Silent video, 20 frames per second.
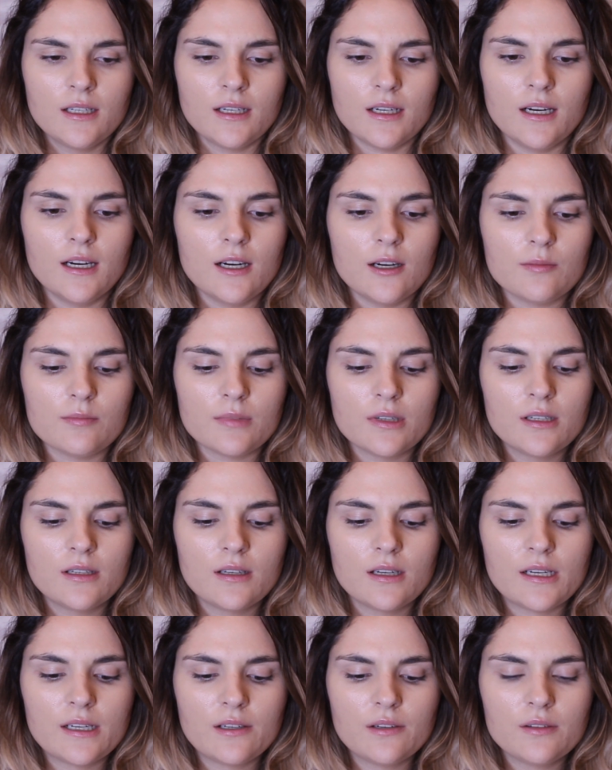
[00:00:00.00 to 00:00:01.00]

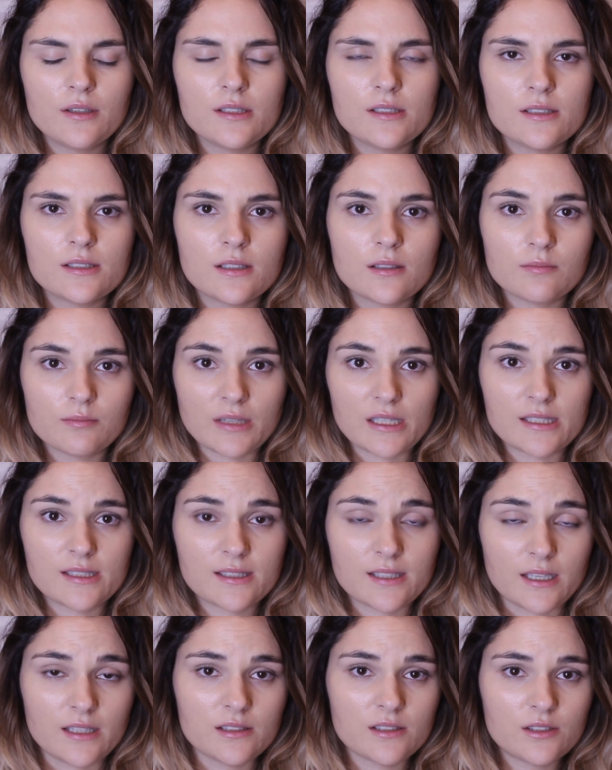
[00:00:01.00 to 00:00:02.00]
I noticed my
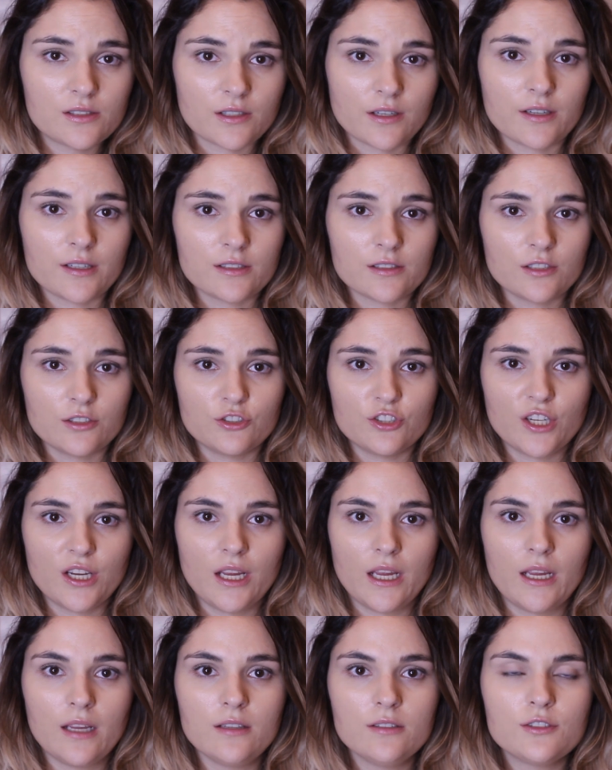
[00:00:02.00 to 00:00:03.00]
skin started to
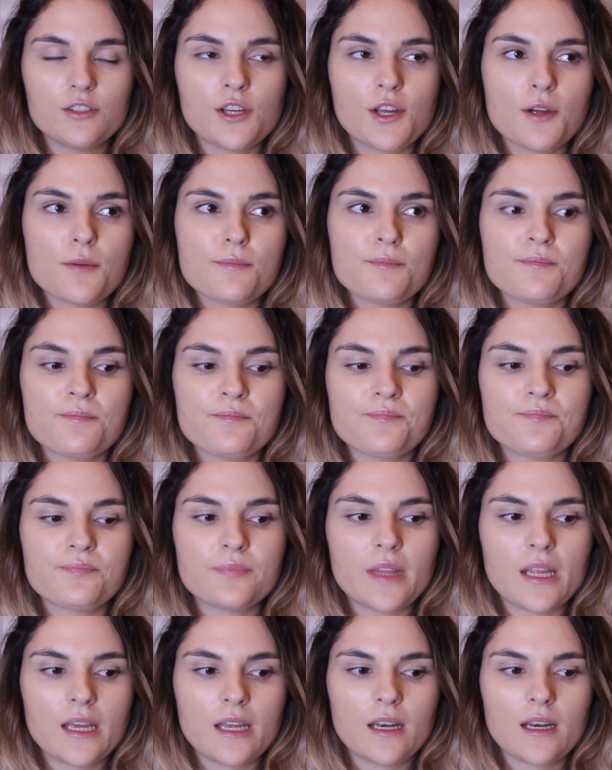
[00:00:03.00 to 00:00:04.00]
change.
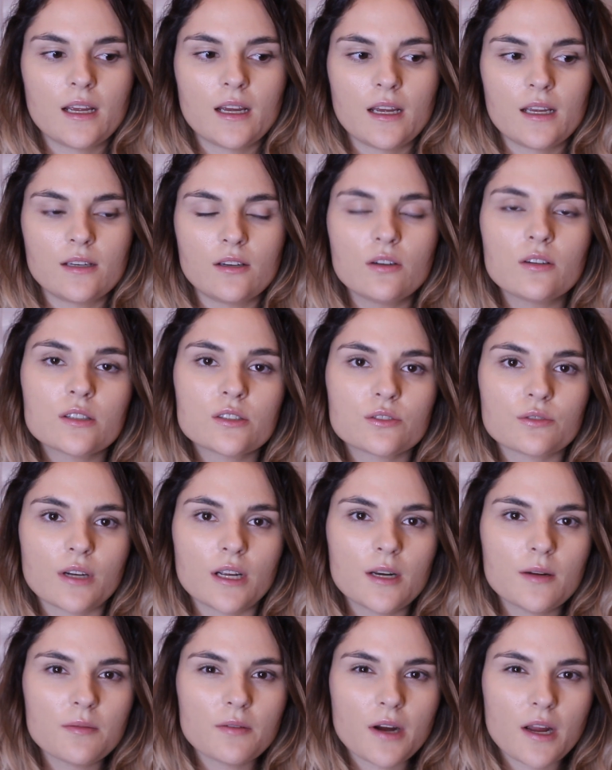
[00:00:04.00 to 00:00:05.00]
And I noticed
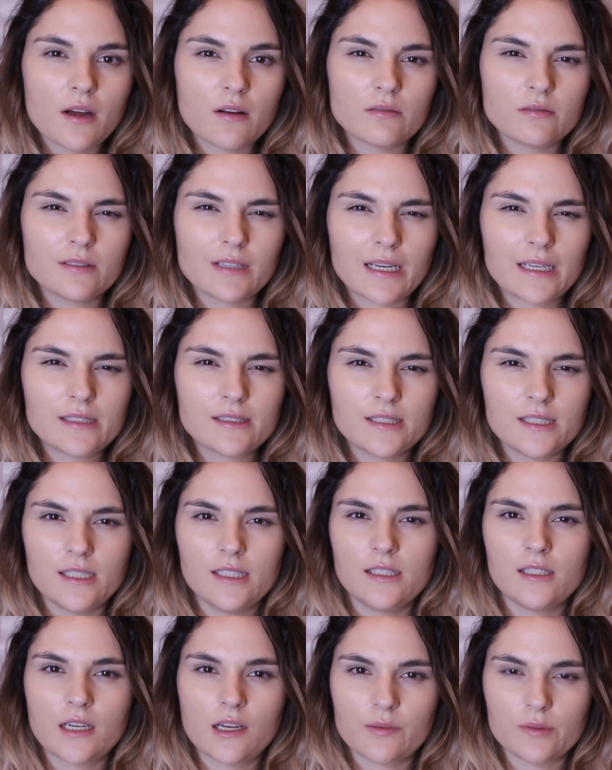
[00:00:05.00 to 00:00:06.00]
right around
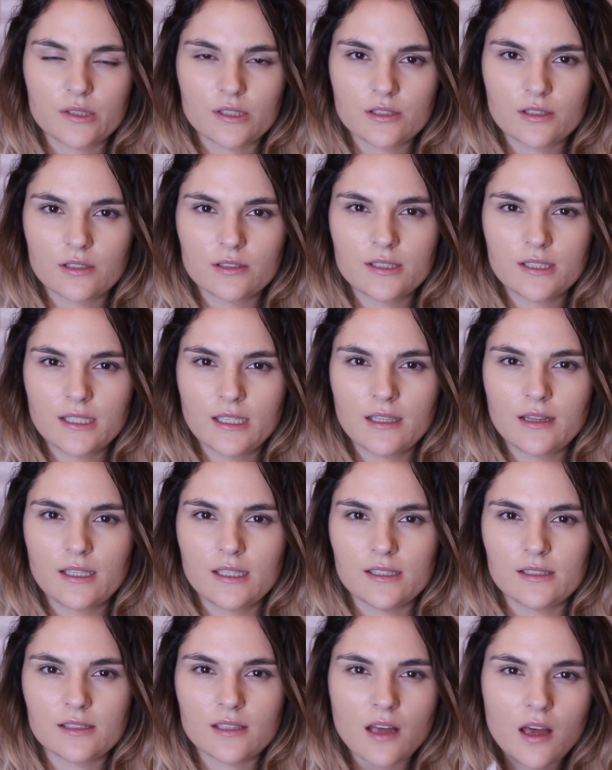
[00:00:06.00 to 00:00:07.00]
19, I would start to get
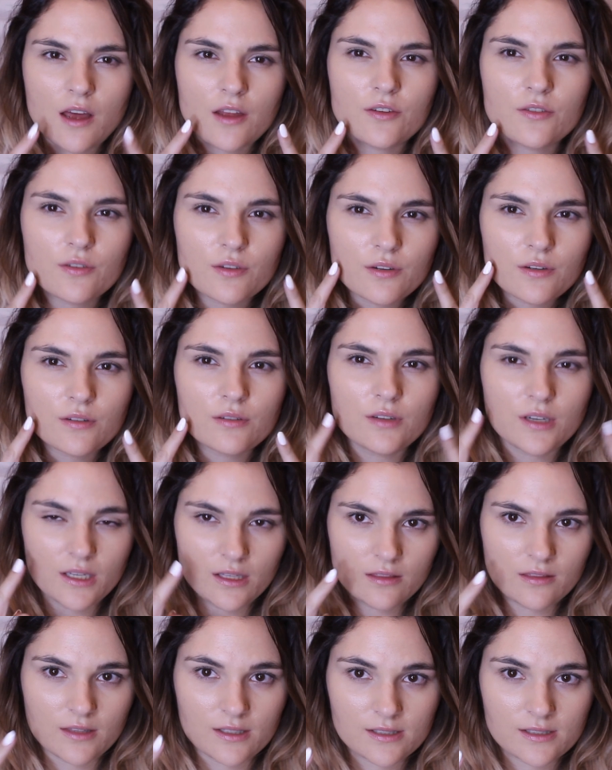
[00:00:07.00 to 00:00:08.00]
these
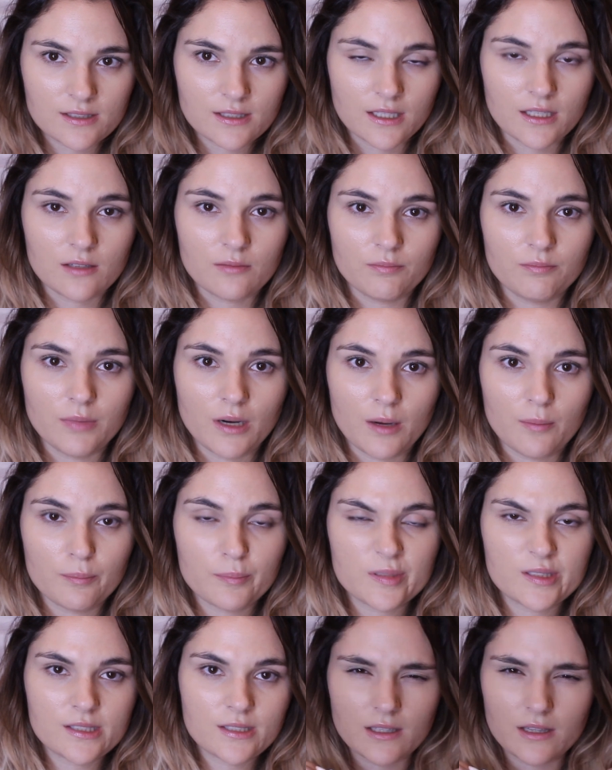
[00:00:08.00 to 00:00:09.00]
underneath the skin
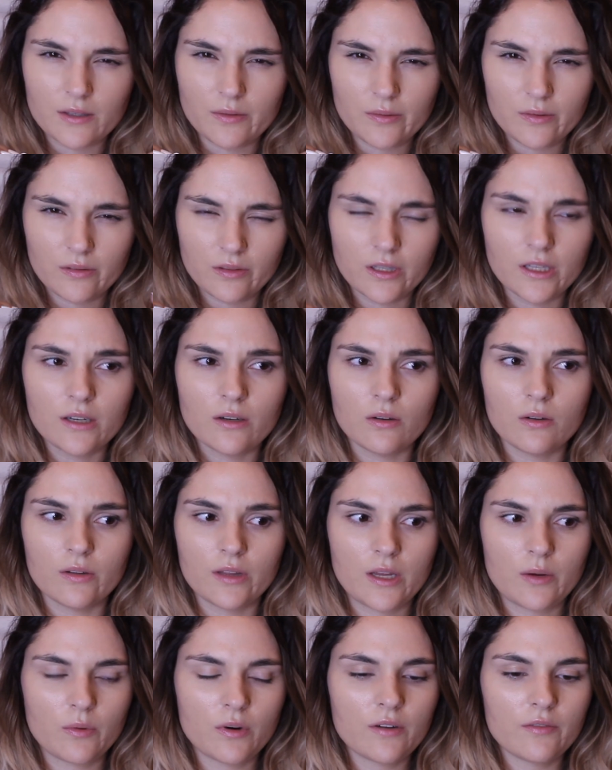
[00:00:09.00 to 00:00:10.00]
bumps, and they were little,
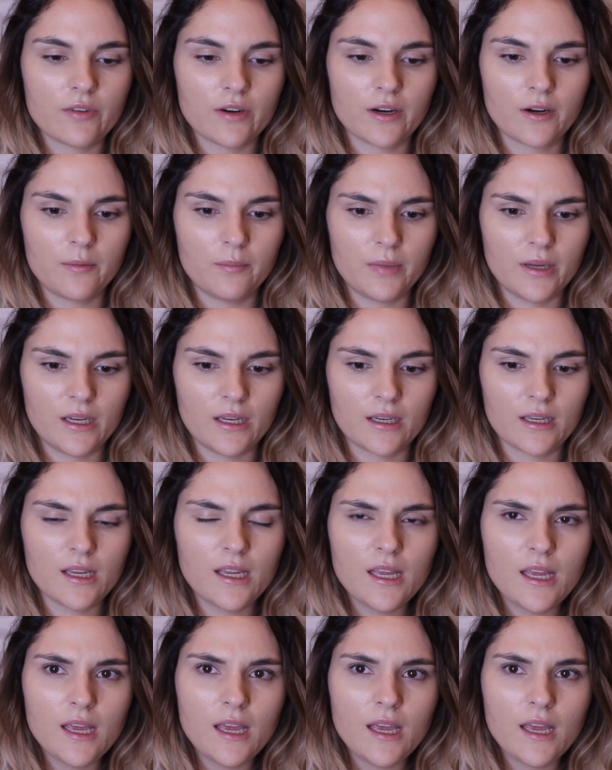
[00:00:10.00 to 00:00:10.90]
they weren't very big.